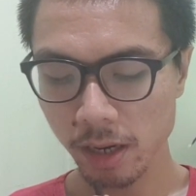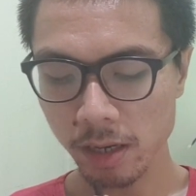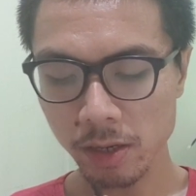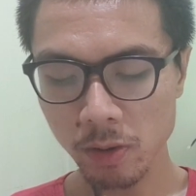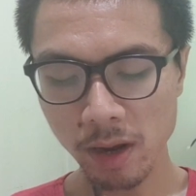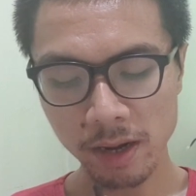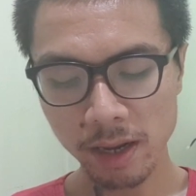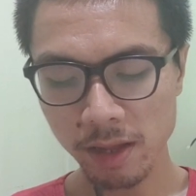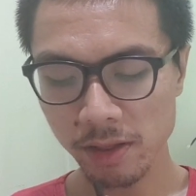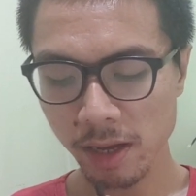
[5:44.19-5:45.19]
A new and
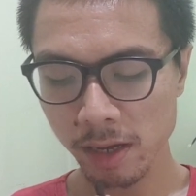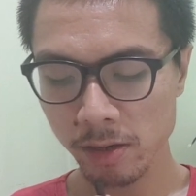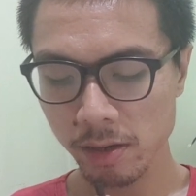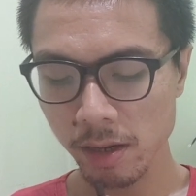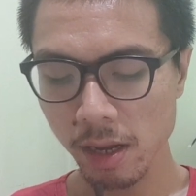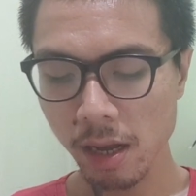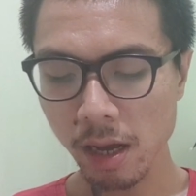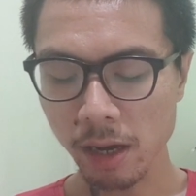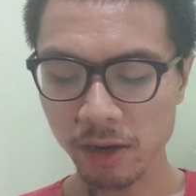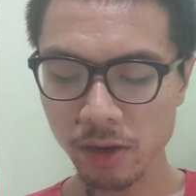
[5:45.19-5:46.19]
hitherto
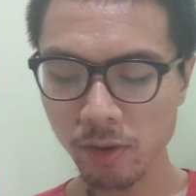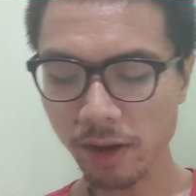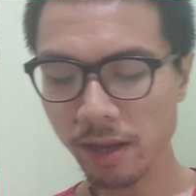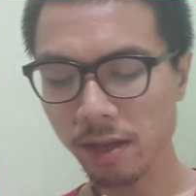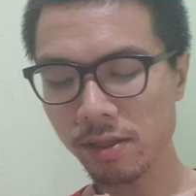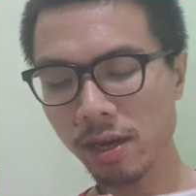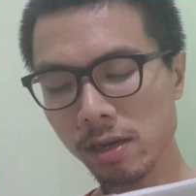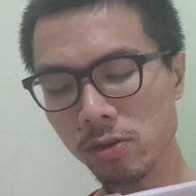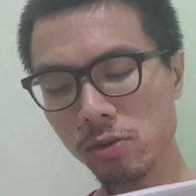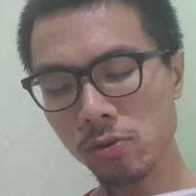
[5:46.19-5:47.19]

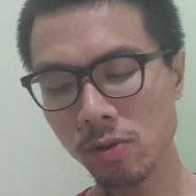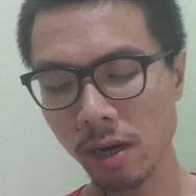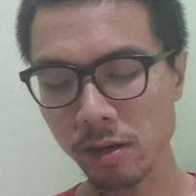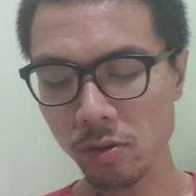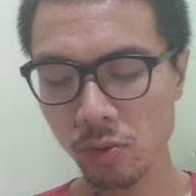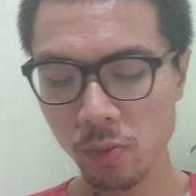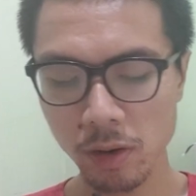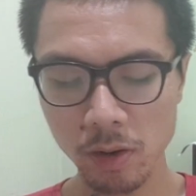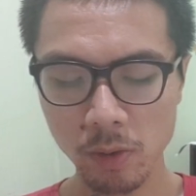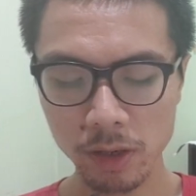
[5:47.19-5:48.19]
unknown
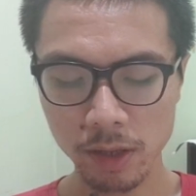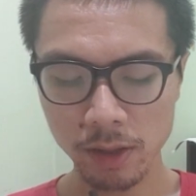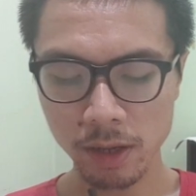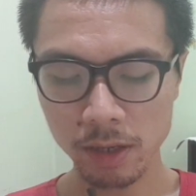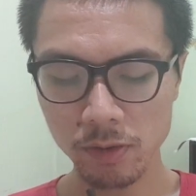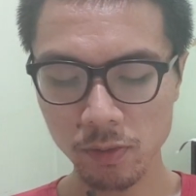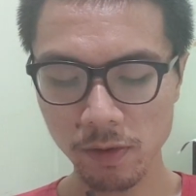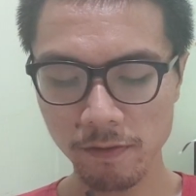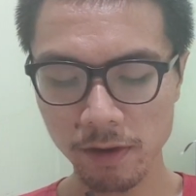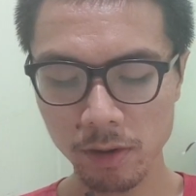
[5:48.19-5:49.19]
world was thus
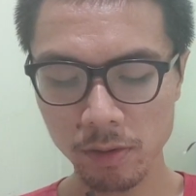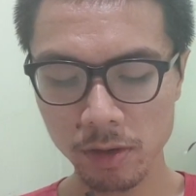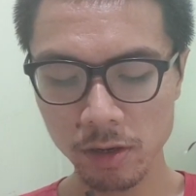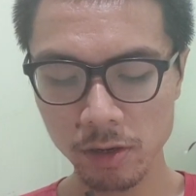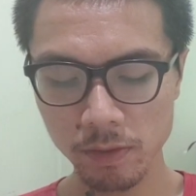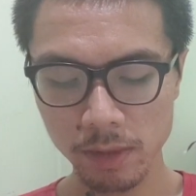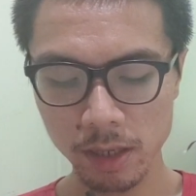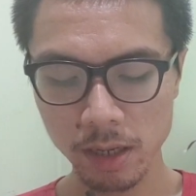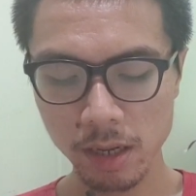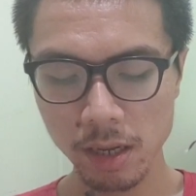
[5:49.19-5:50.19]
revealed to me.